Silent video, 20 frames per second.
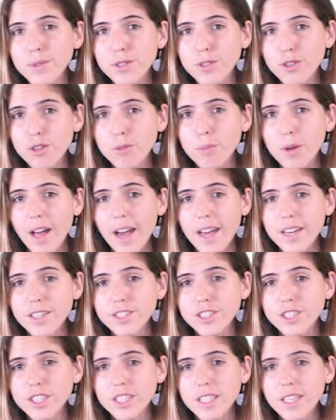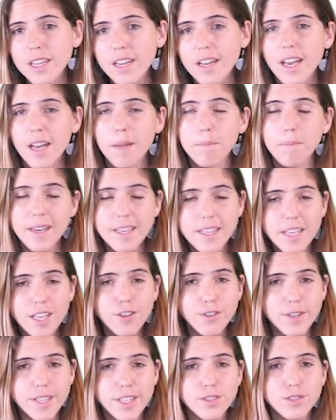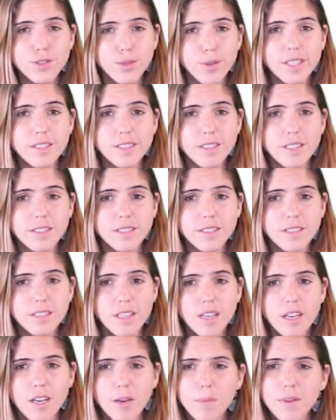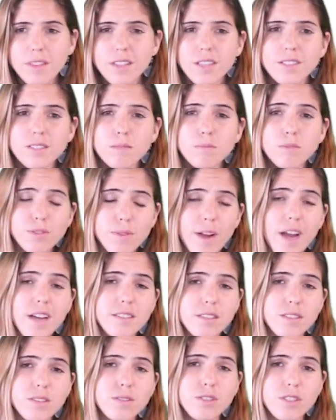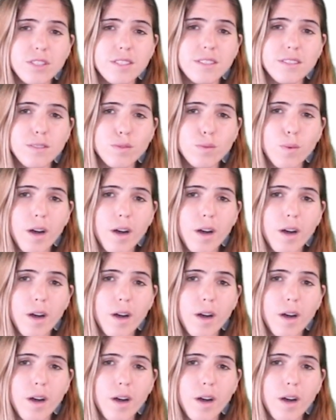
renewable energy, and making greener choices. But there's some direct solutions as